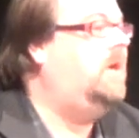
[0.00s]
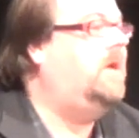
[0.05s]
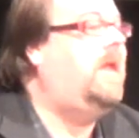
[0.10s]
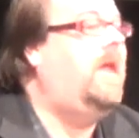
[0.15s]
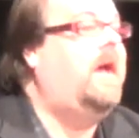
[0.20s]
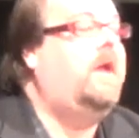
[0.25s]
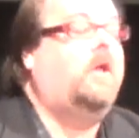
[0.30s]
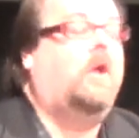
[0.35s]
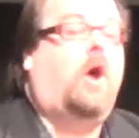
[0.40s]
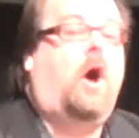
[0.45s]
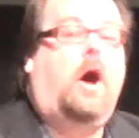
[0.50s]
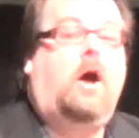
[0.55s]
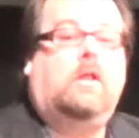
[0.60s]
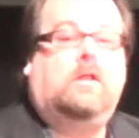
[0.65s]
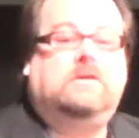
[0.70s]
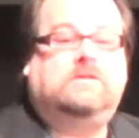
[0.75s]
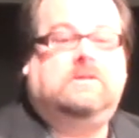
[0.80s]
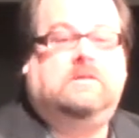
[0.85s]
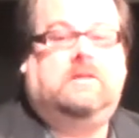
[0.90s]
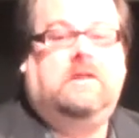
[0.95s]
again, call
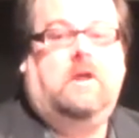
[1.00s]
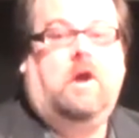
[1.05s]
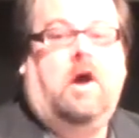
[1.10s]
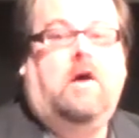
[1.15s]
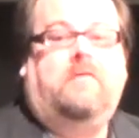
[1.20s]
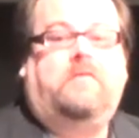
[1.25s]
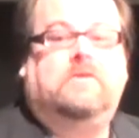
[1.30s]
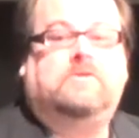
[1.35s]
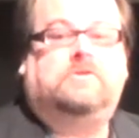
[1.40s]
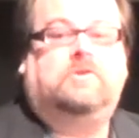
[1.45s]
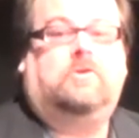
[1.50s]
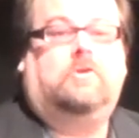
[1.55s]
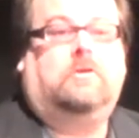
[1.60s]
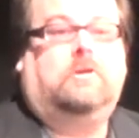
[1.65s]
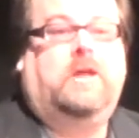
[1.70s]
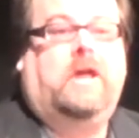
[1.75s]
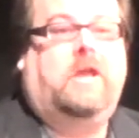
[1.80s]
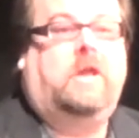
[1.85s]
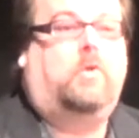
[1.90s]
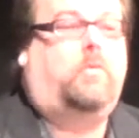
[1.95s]
us at the office in
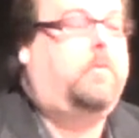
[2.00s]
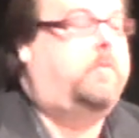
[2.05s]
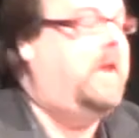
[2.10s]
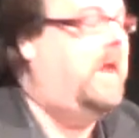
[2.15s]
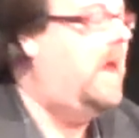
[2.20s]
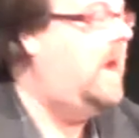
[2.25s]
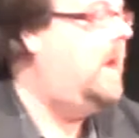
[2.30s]
Orlando. We'd be